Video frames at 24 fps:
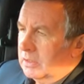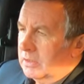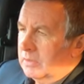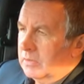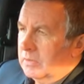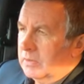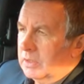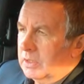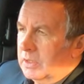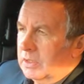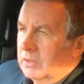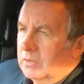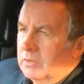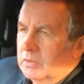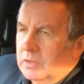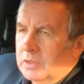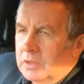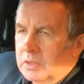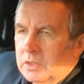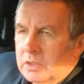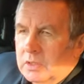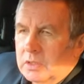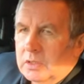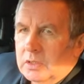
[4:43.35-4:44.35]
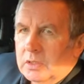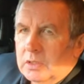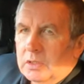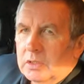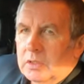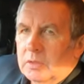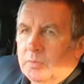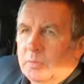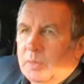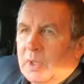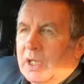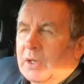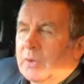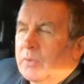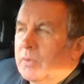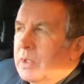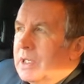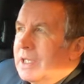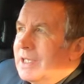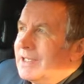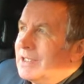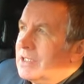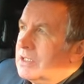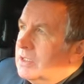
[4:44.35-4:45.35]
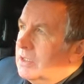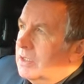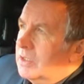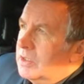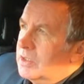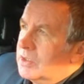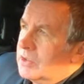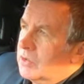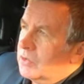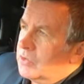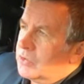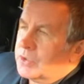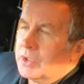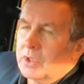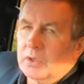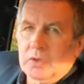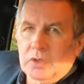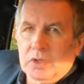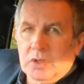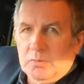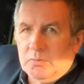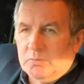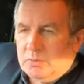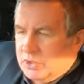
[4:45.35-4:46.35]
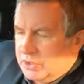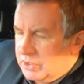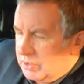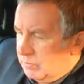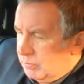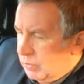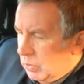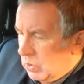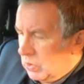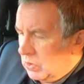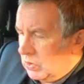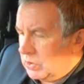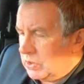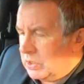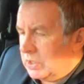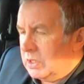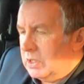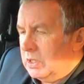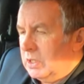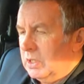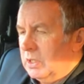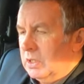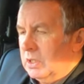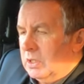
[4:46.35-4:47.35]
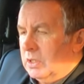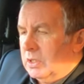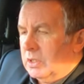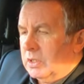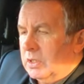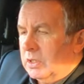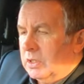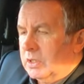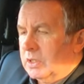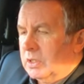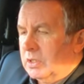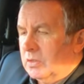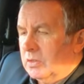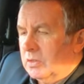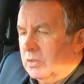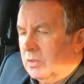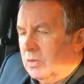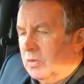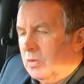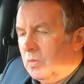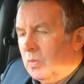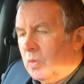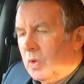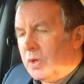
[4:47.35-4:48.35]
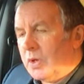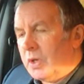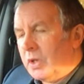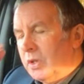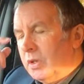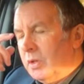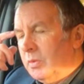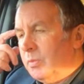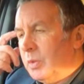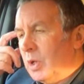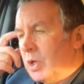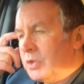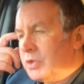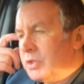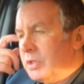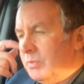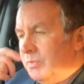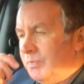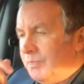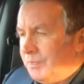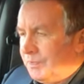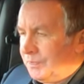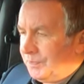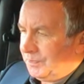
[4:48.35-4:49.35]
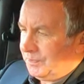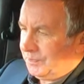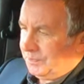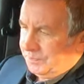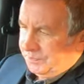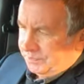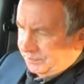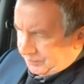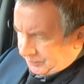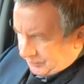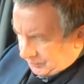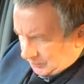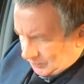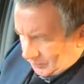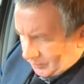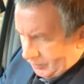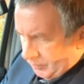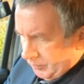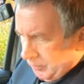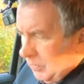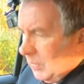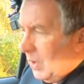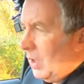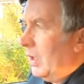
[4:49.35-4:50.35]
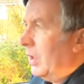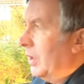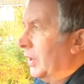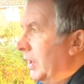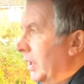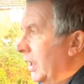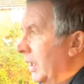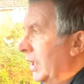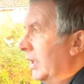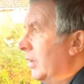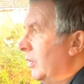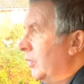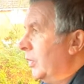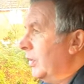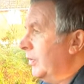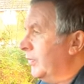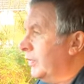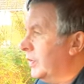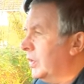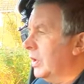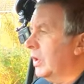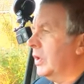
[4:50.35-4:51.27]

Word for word: There we go. Backrest, and there's also lumbar support, a little one on the bottom, and here we've